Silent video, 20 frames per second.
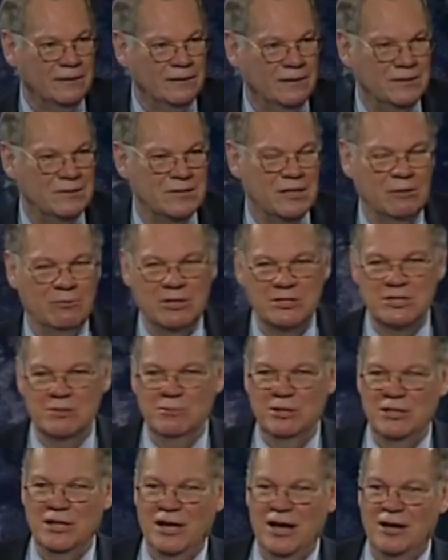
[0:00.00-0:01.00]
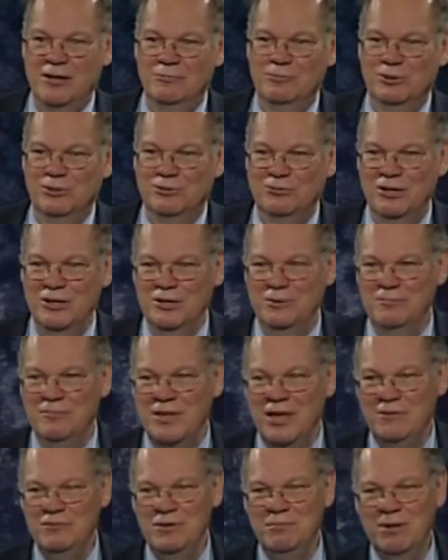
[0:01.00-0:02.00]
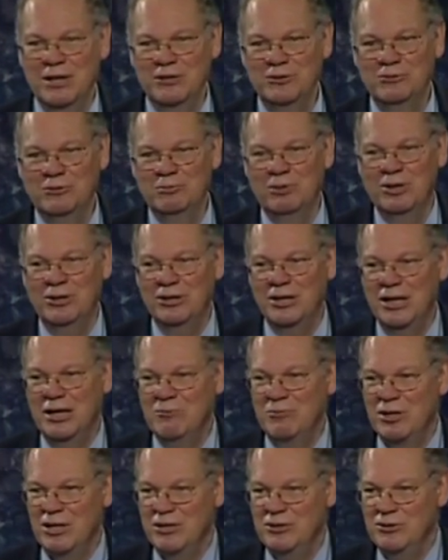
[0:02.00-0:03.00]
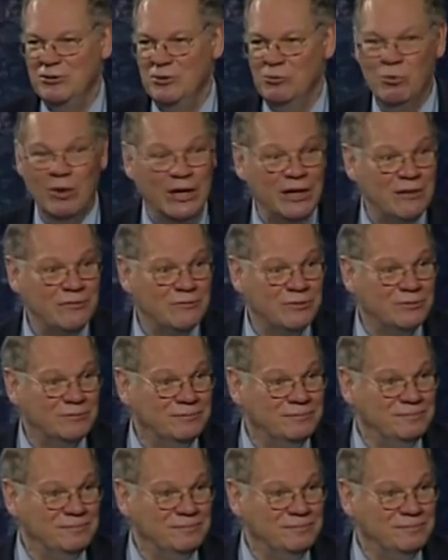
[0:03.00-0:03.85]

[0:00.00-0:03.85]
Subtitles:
You say, what's a metachronal rhythm? Have you been to a ball game where they do the wave?